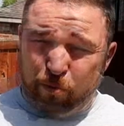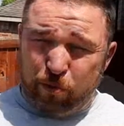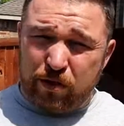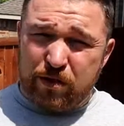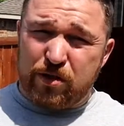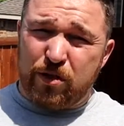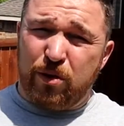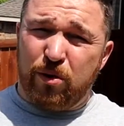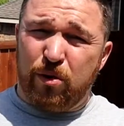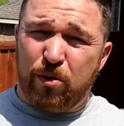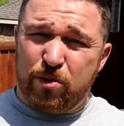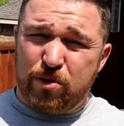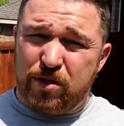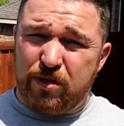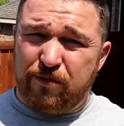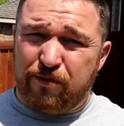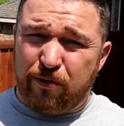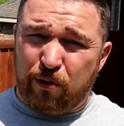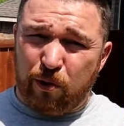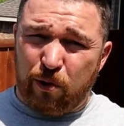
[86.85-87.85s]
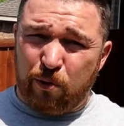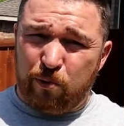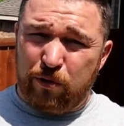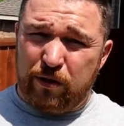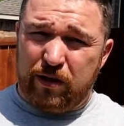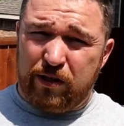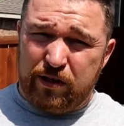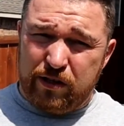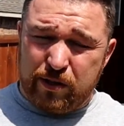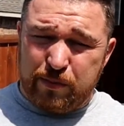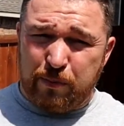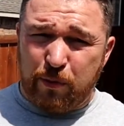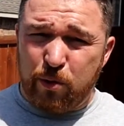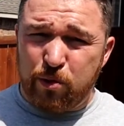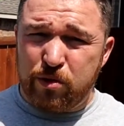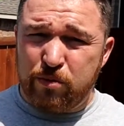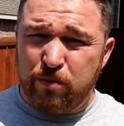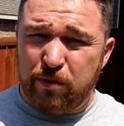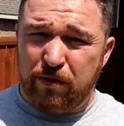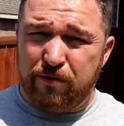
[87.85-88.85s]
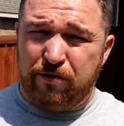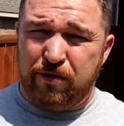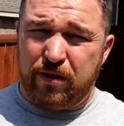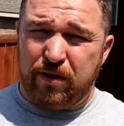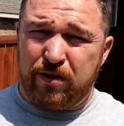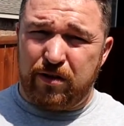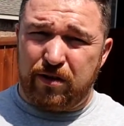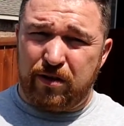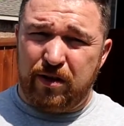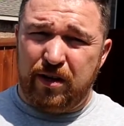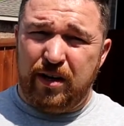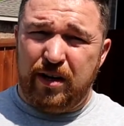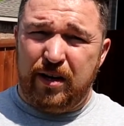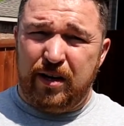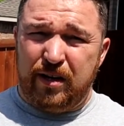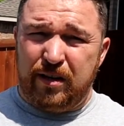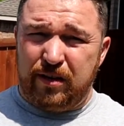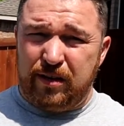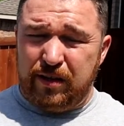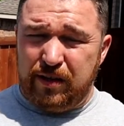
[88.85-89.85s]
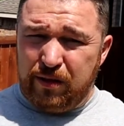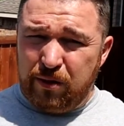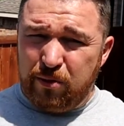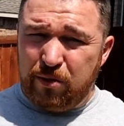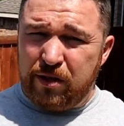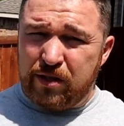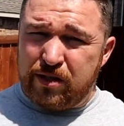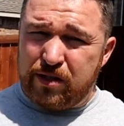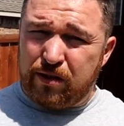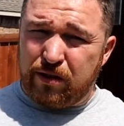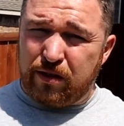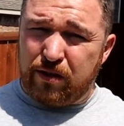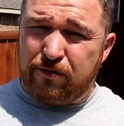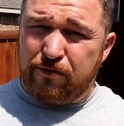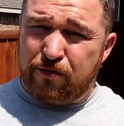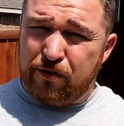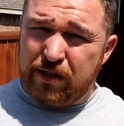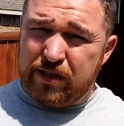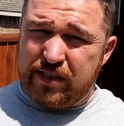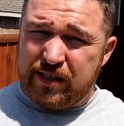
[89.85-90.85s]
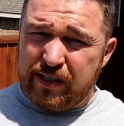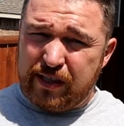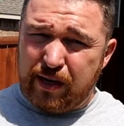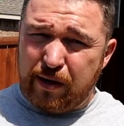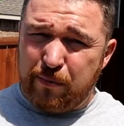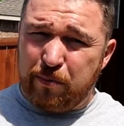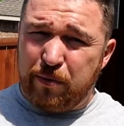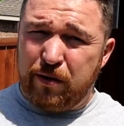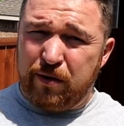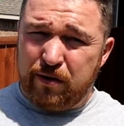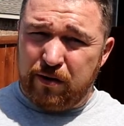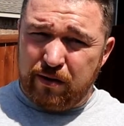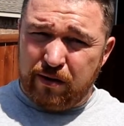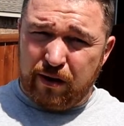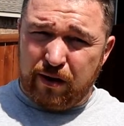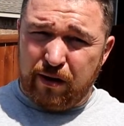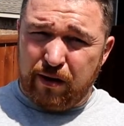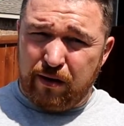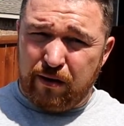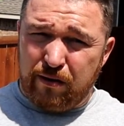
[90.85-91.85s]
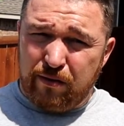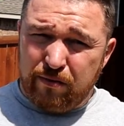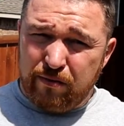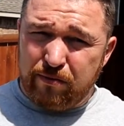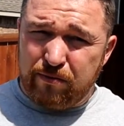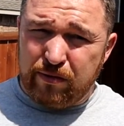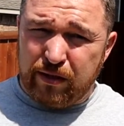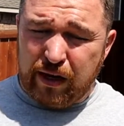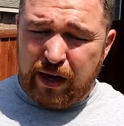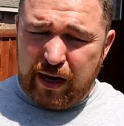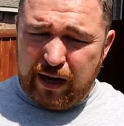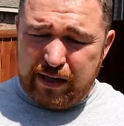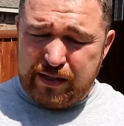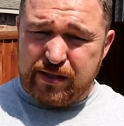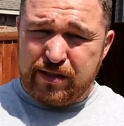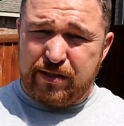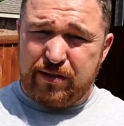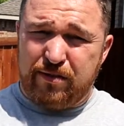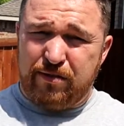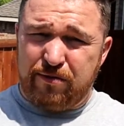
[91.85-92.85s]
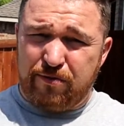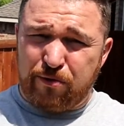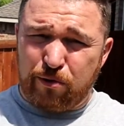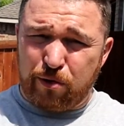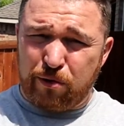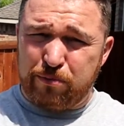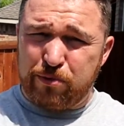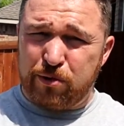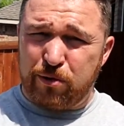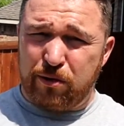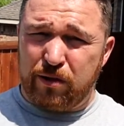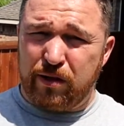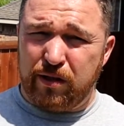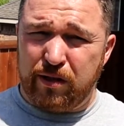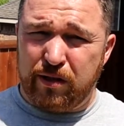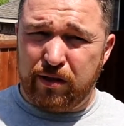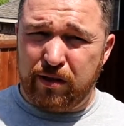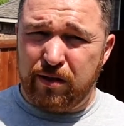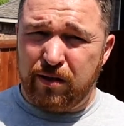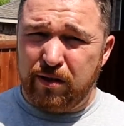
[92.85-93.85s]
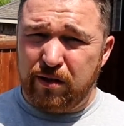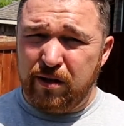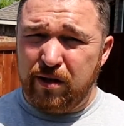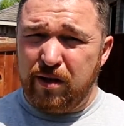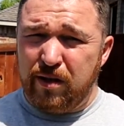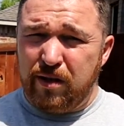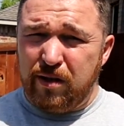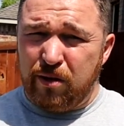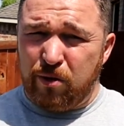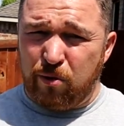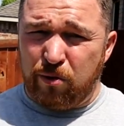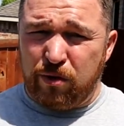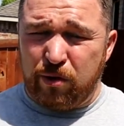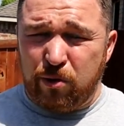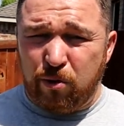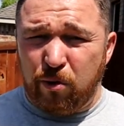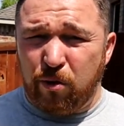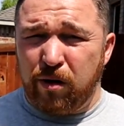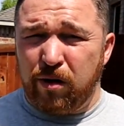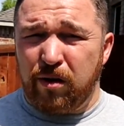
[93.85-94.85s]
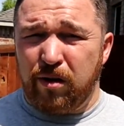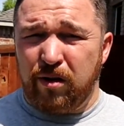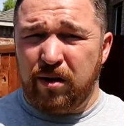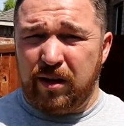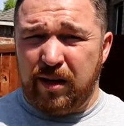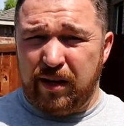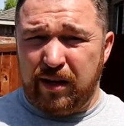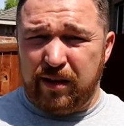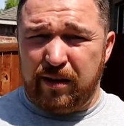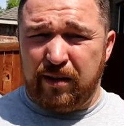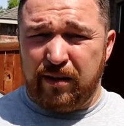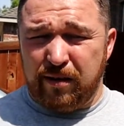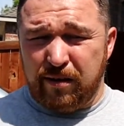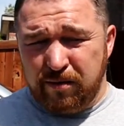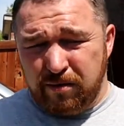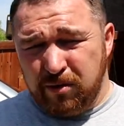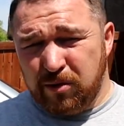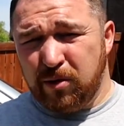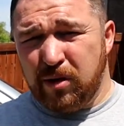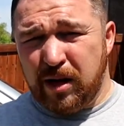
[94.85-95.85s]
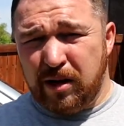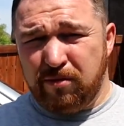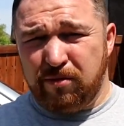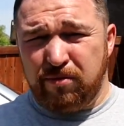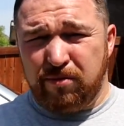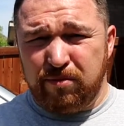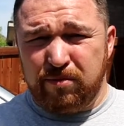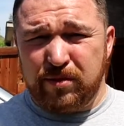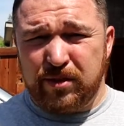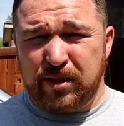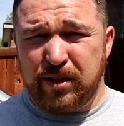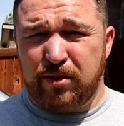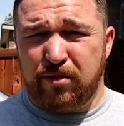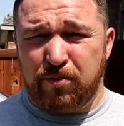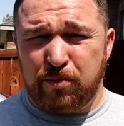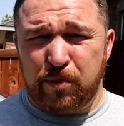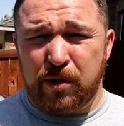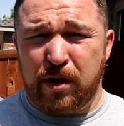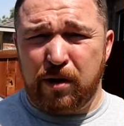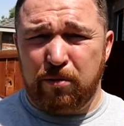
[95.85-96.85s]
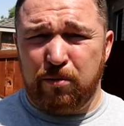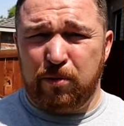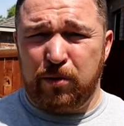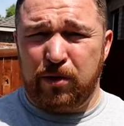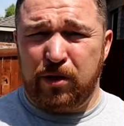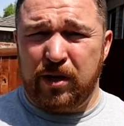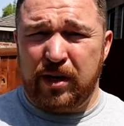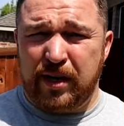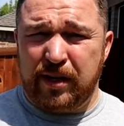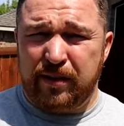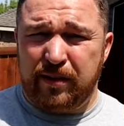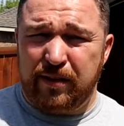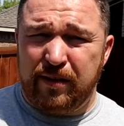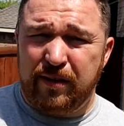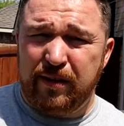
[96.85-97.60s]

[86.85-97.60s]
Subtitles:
Once you lose the flow with the disposable filter, the units start freezing up, the ice forms on a coil, and you have a set of problems on your hand.